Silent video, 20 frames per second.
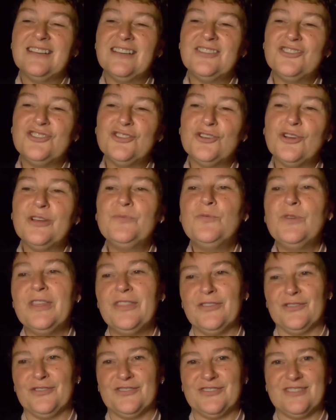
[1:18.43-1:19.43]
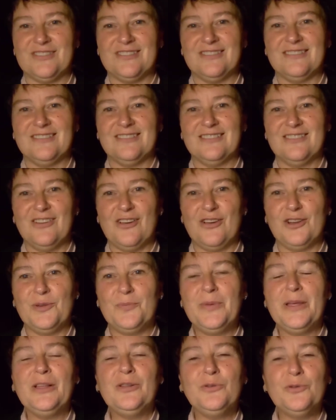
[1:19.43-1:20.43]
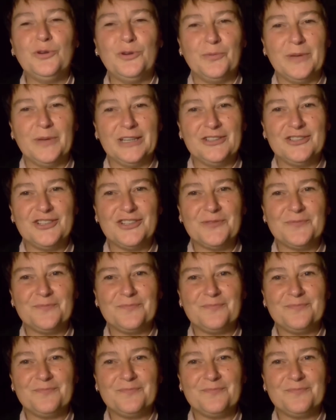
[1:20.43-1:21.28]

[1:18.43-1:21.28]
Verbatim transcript: and join with us on a pilgrimage,